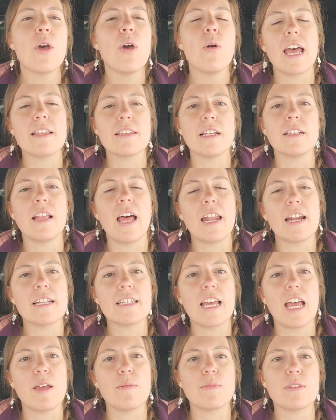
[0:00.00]
as a lot of
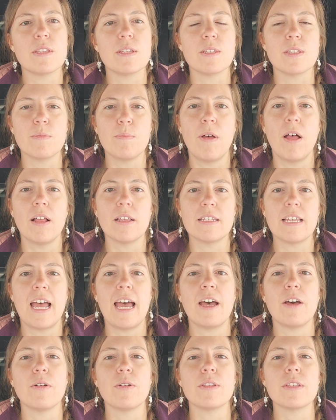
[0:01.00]
times the small
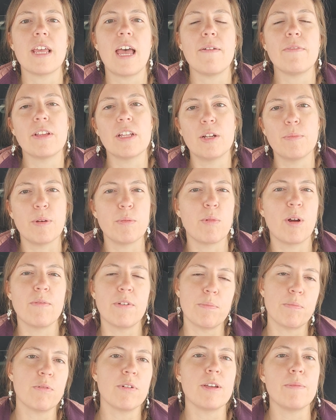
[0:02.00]
towns have a little bit more of a
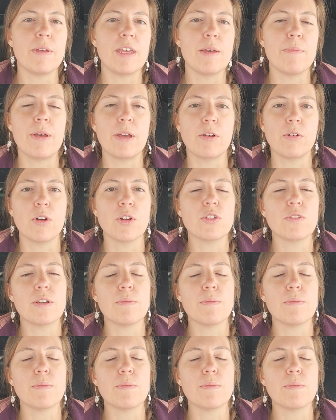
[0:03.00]
premium on grocery